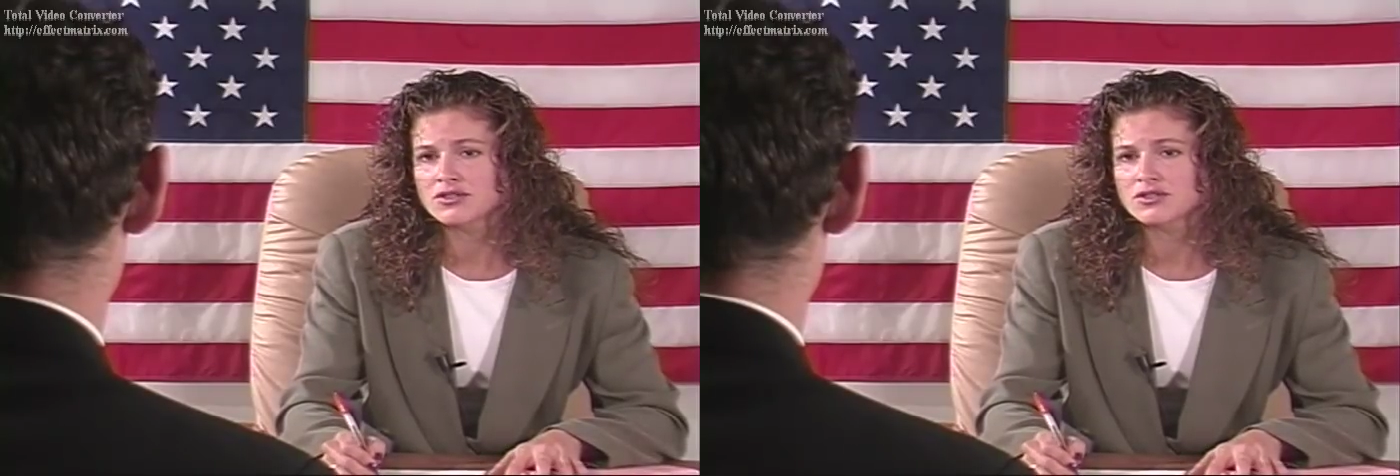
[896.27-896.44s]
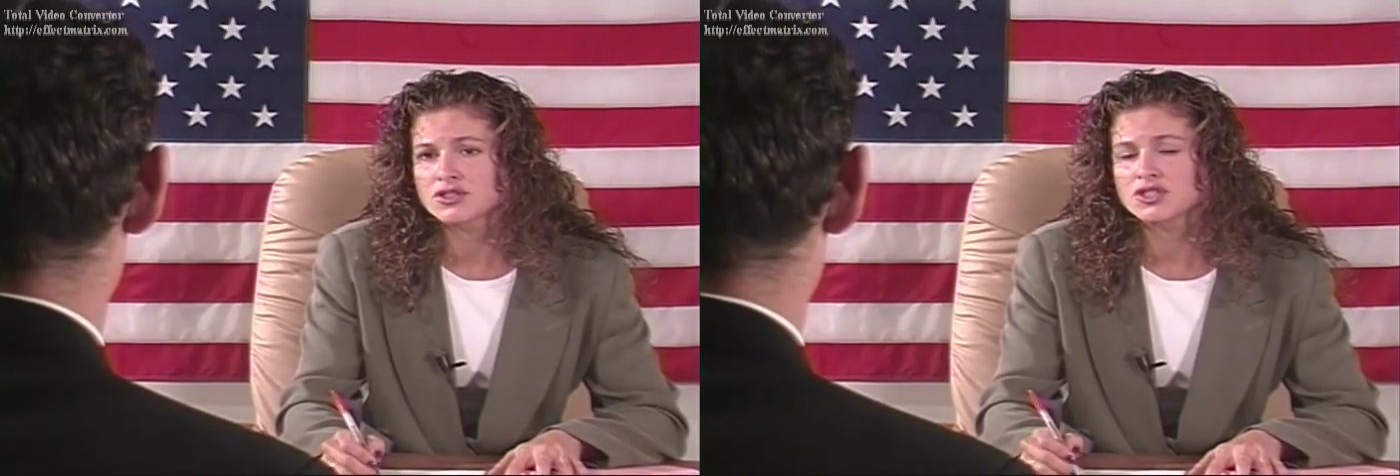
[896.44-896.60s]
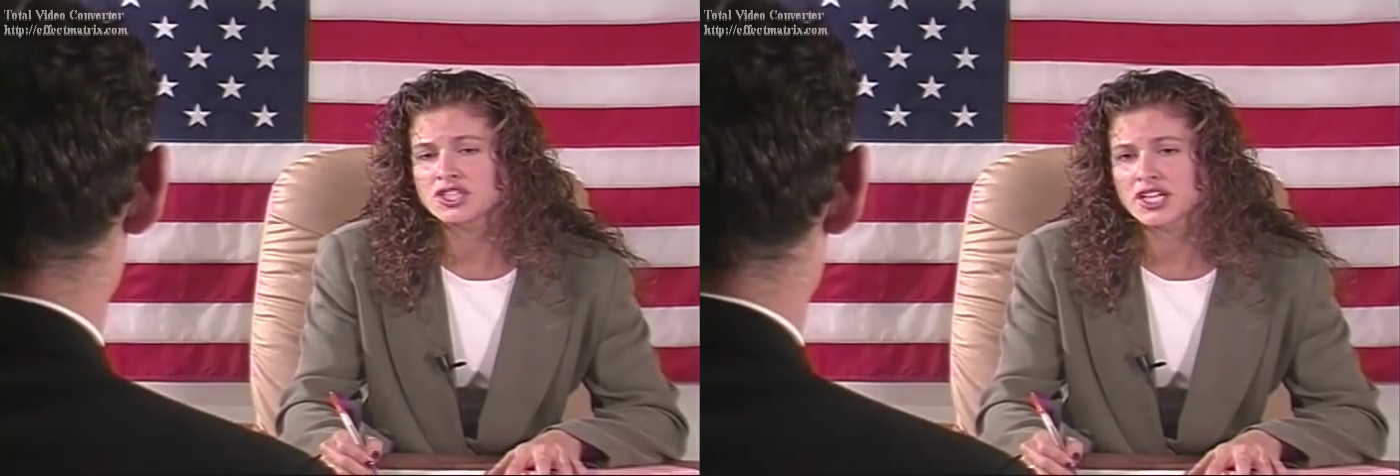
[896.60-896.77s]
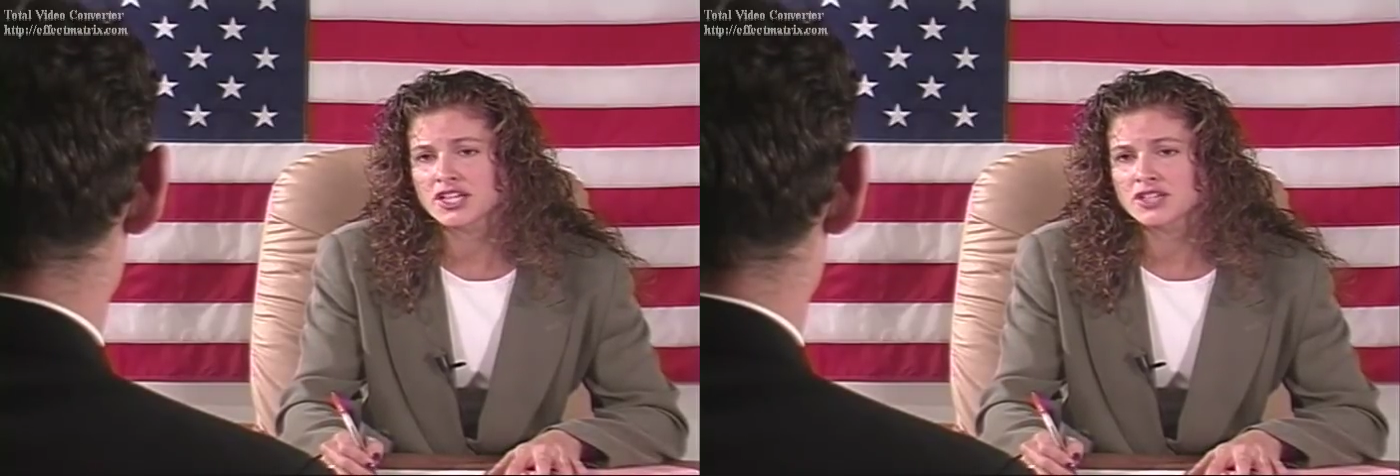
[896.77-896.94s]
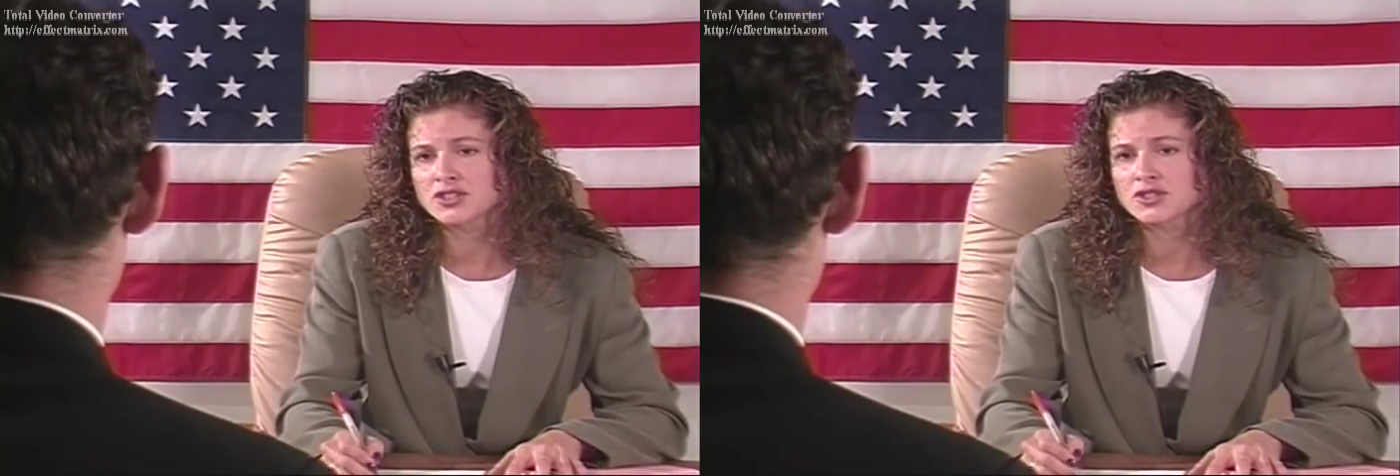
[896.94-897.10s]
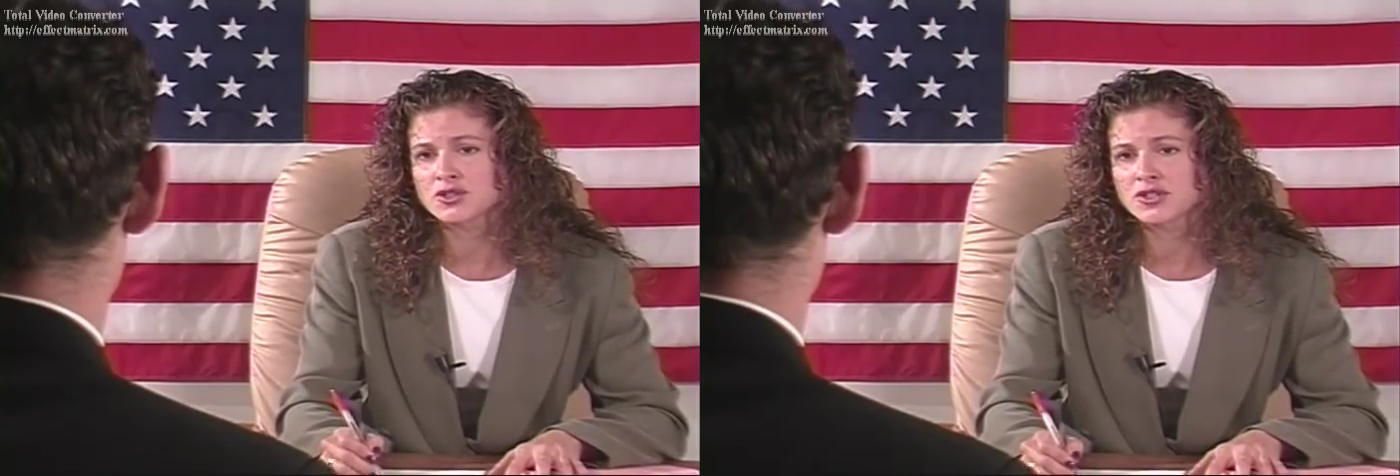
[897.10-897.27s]
to
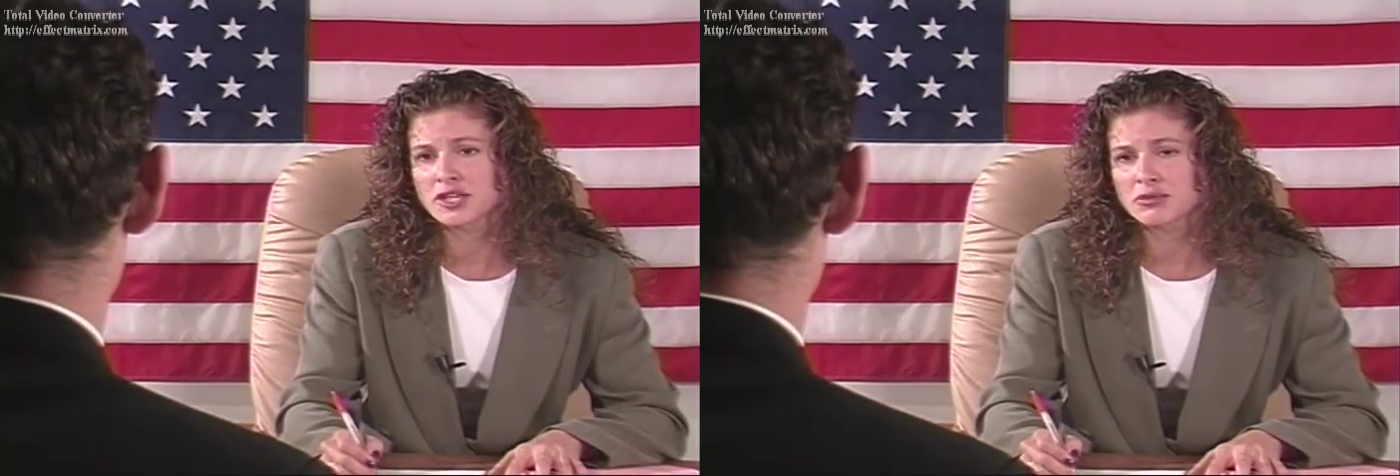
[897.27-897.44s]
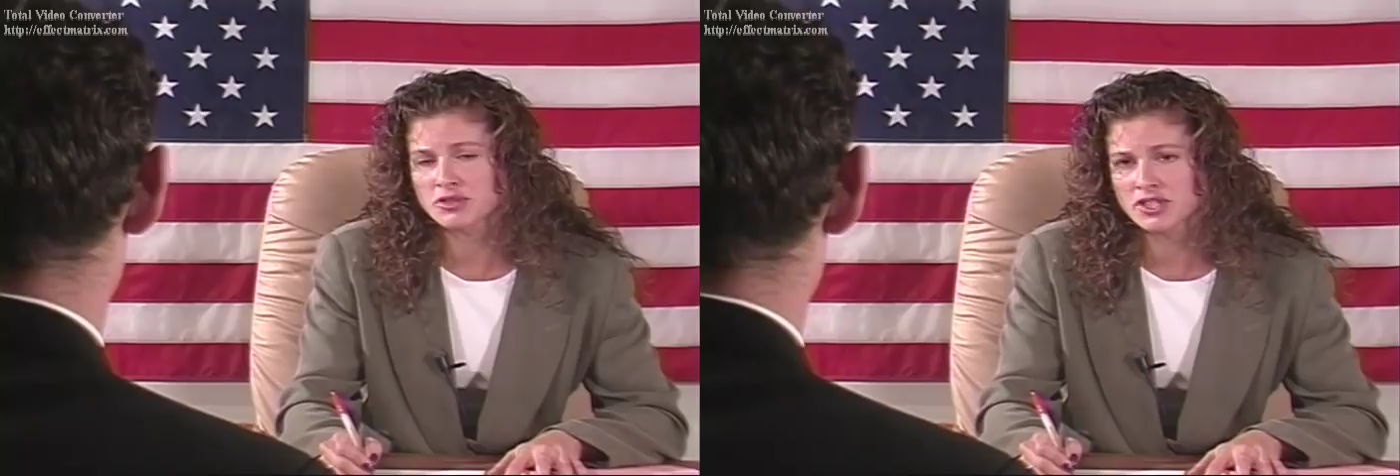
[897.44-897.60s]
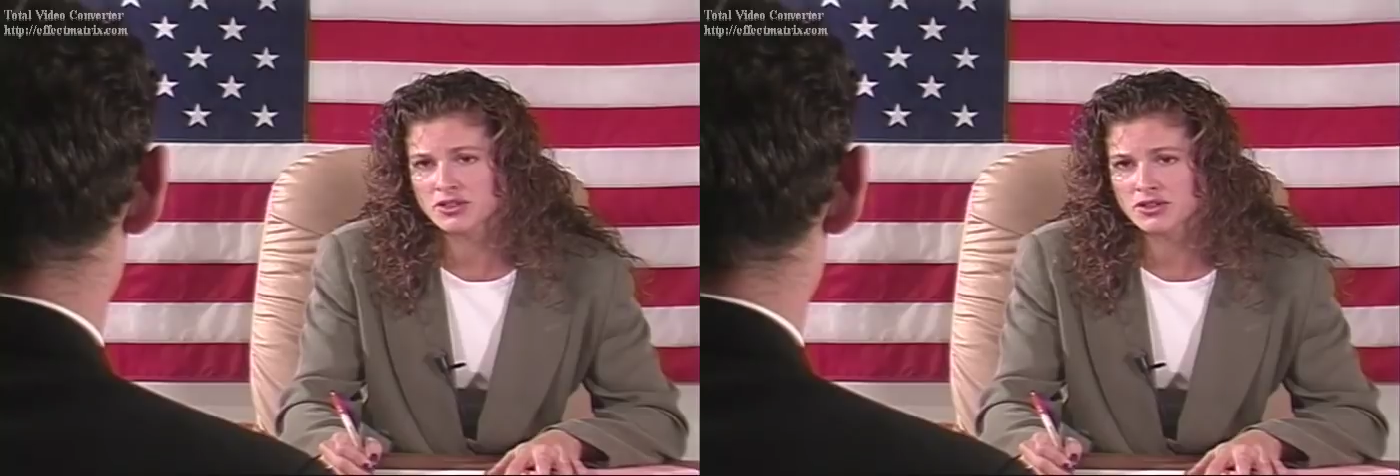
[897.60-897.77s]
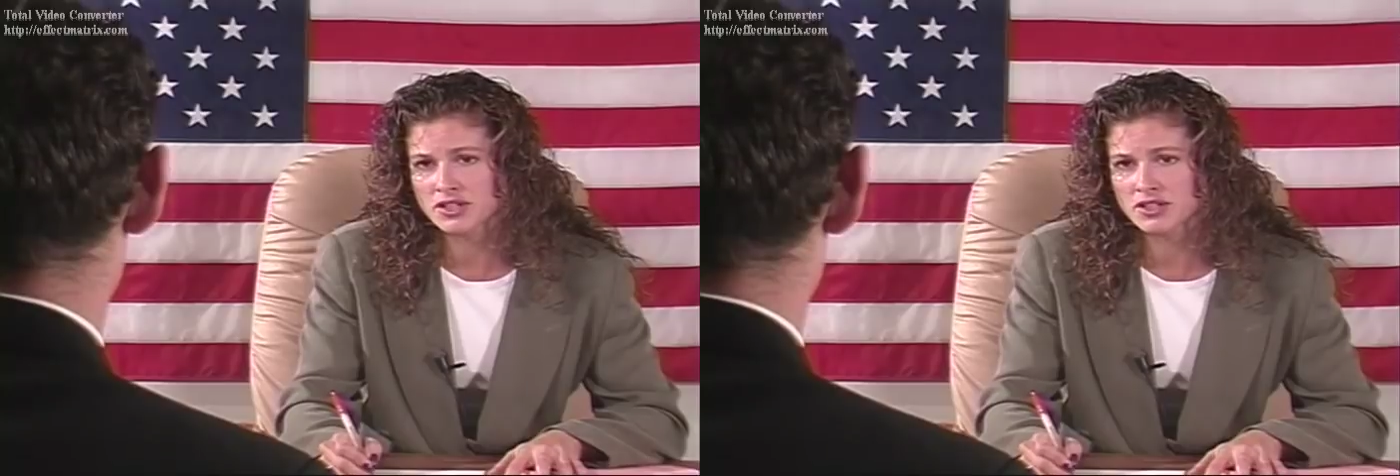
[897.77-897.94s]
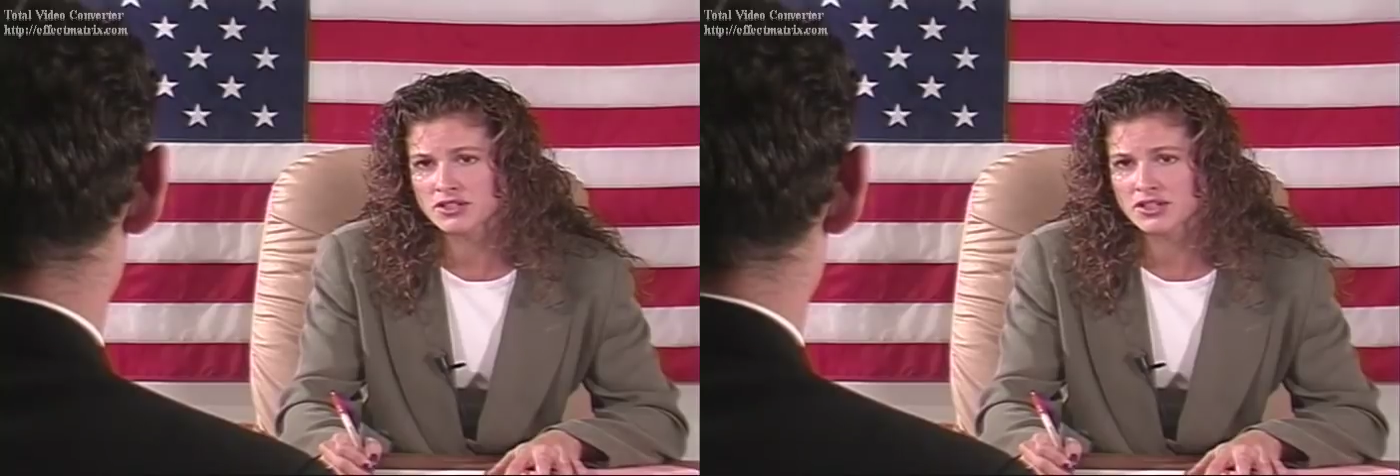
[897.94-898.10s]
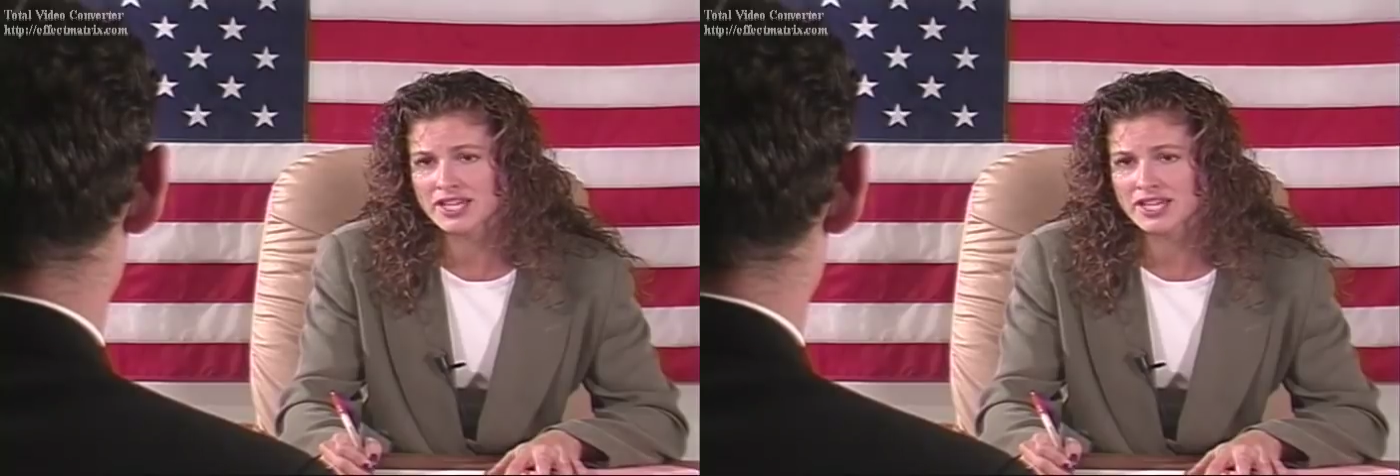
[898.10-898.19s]
change your name legally